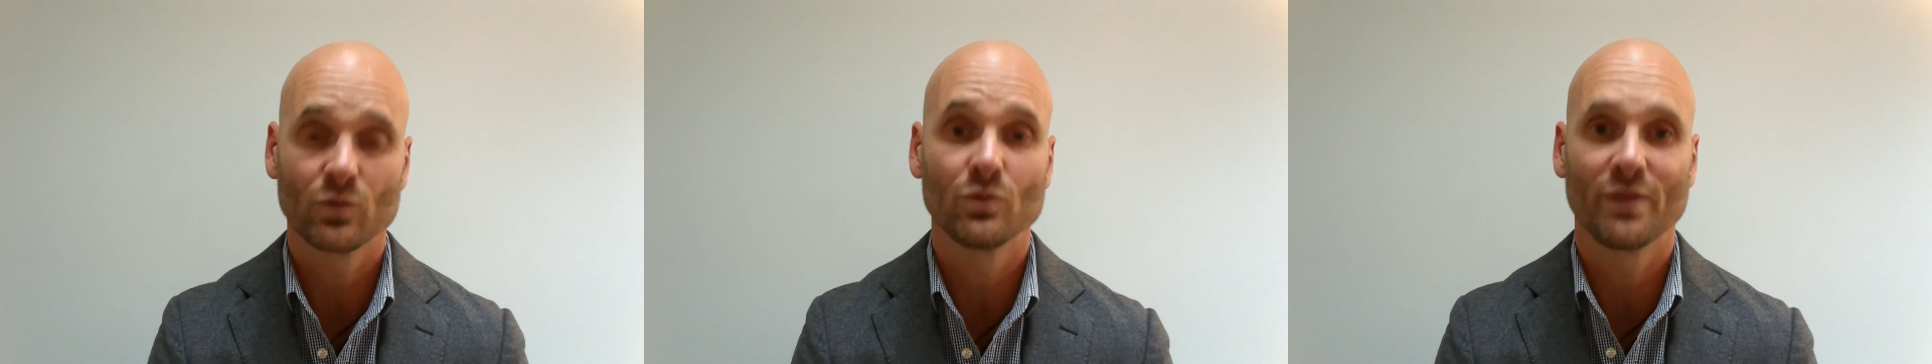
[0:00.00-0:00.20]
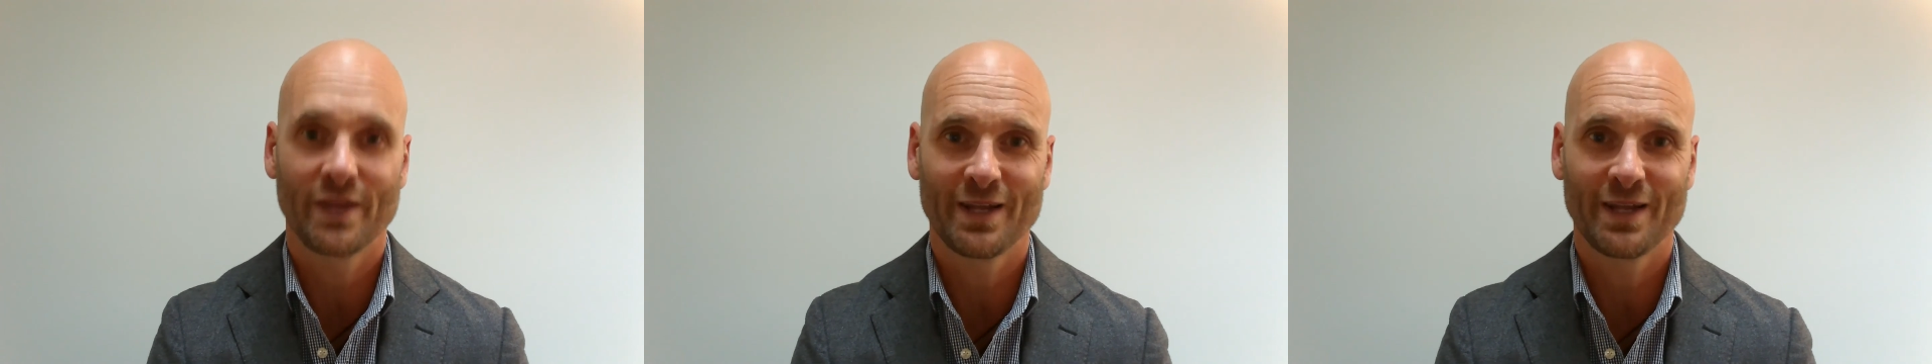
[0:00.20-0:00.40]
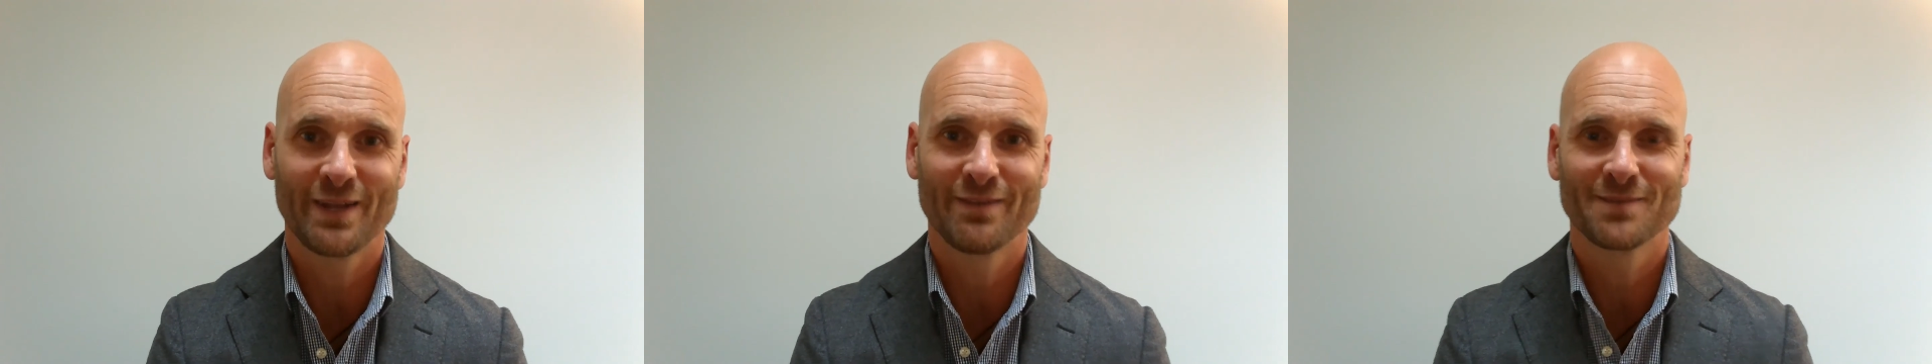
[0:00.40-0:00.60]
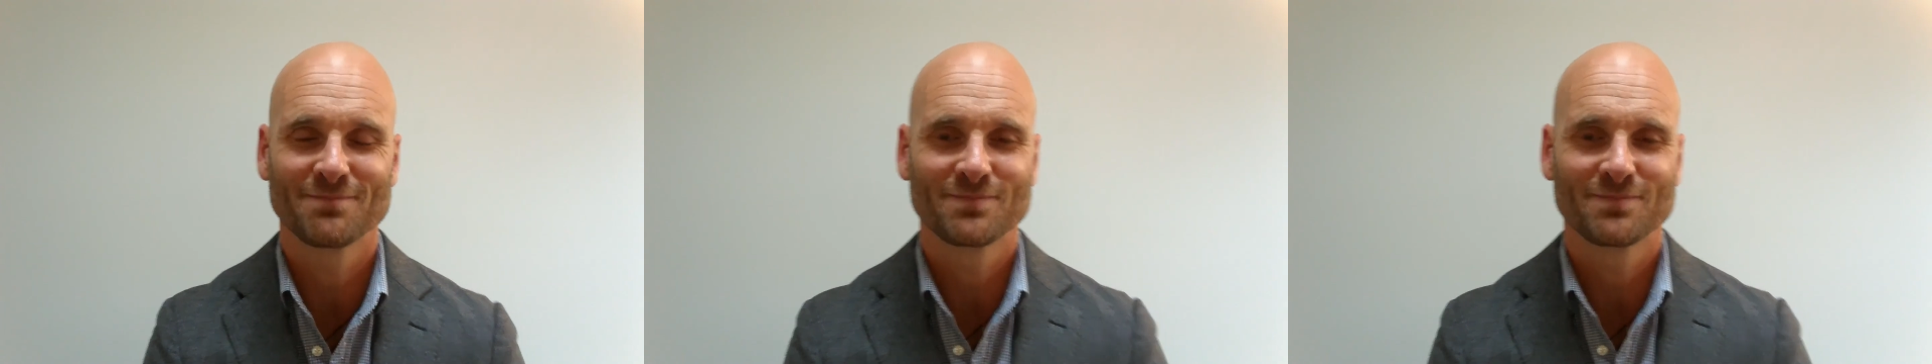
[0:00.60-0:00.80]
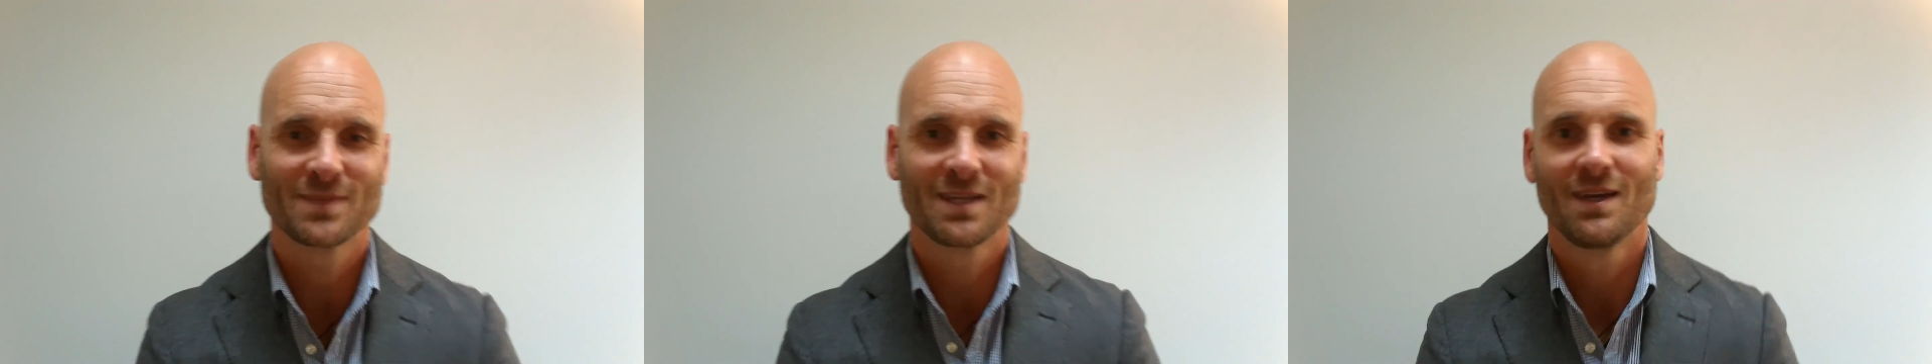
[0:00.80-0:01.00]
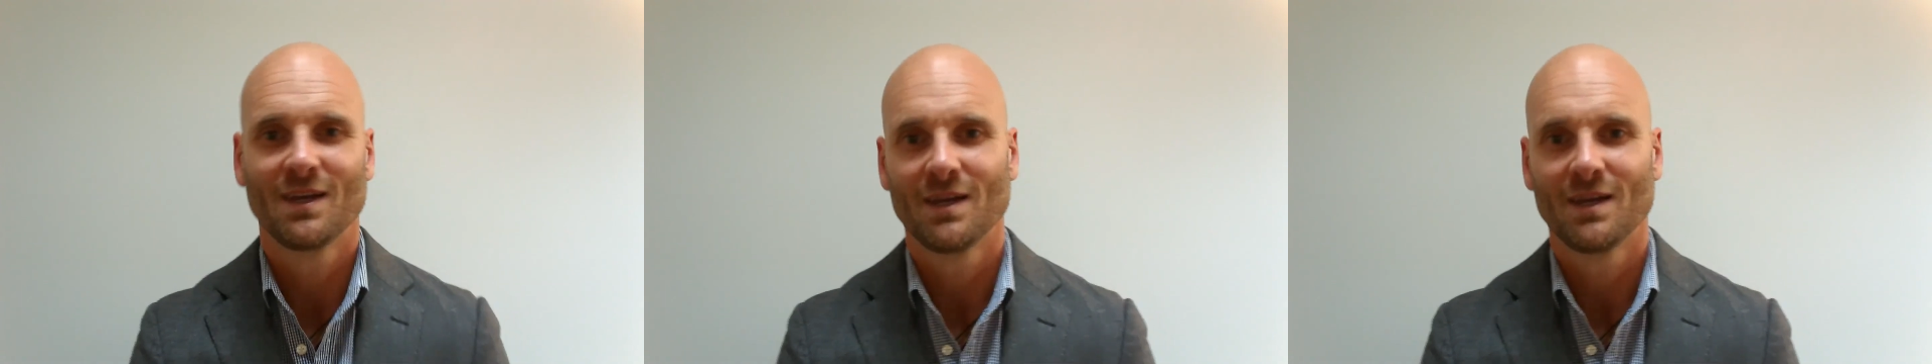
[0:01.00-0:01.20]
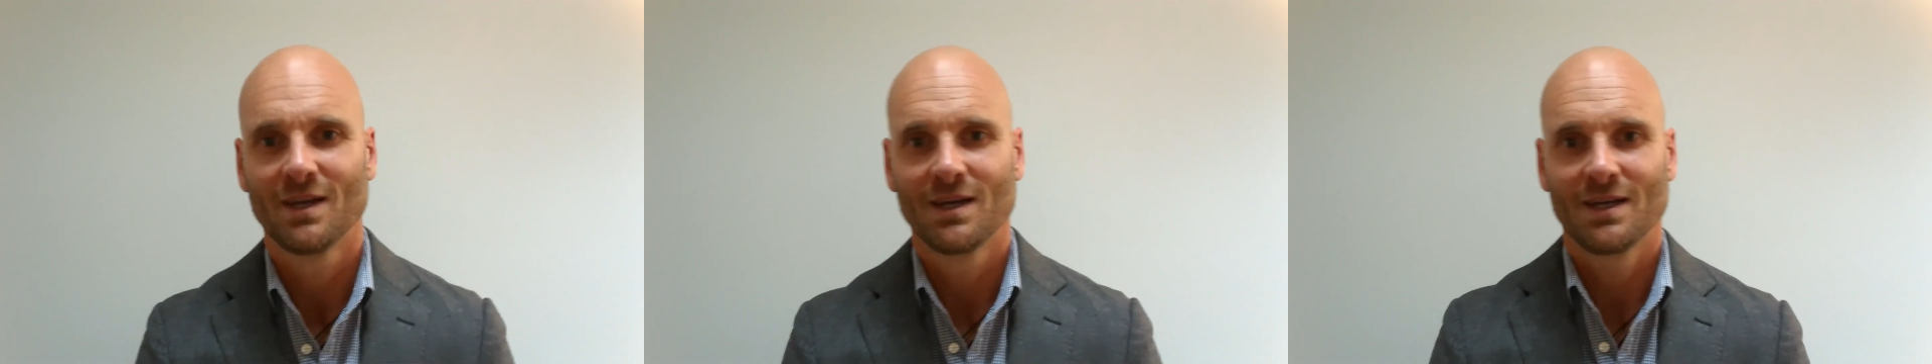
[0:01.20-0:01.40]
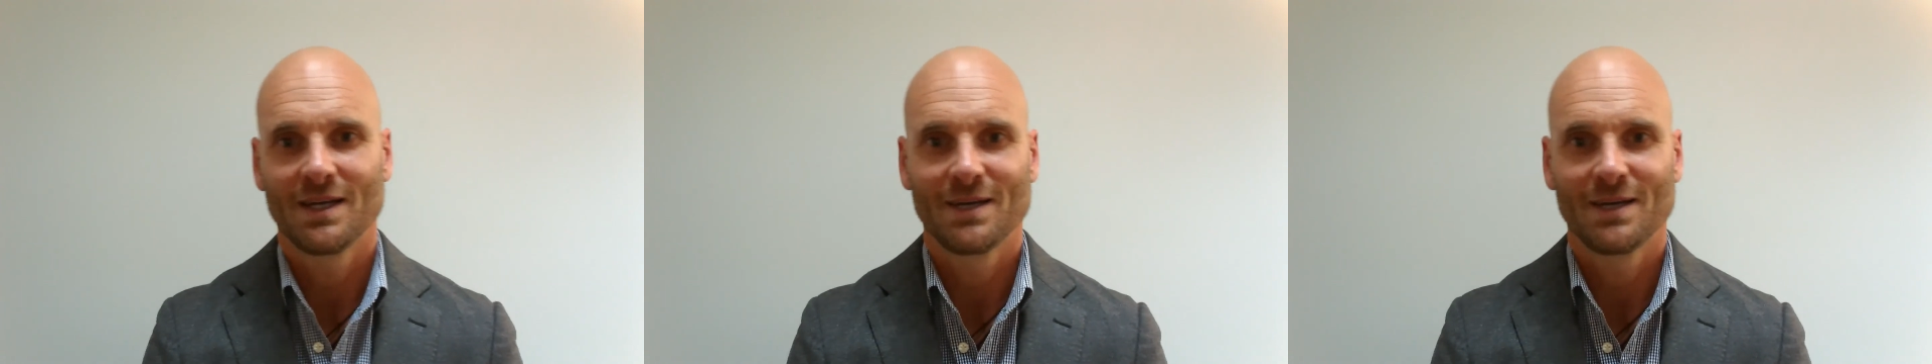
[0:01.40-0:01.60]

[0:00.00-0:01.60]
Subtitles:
than ever.